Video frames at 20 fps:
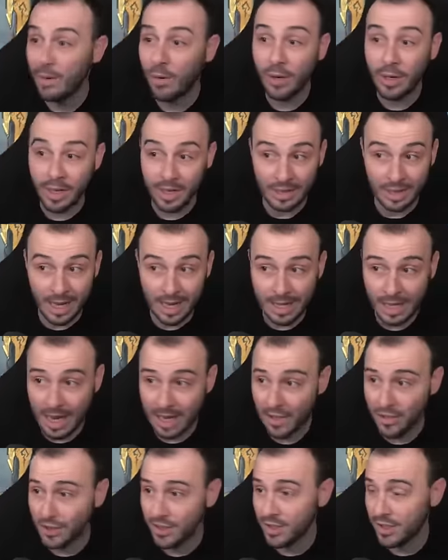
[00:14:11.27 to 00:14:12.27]
Okay, that
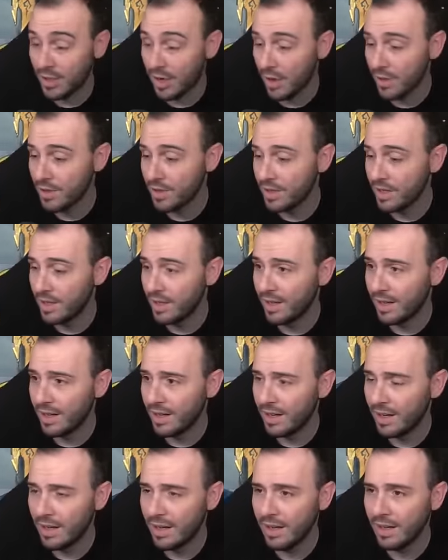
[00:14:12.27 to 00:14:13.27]
Duchess lost her
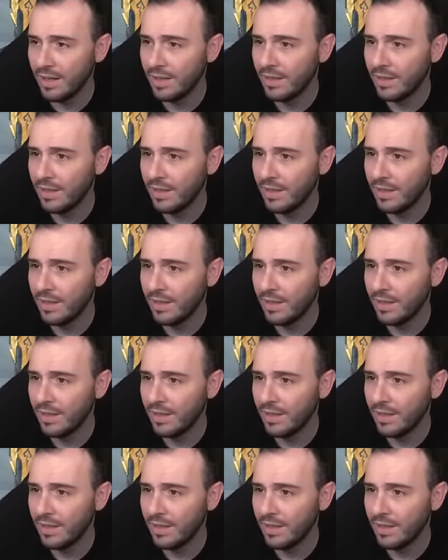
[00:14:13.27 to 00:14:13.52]
uh,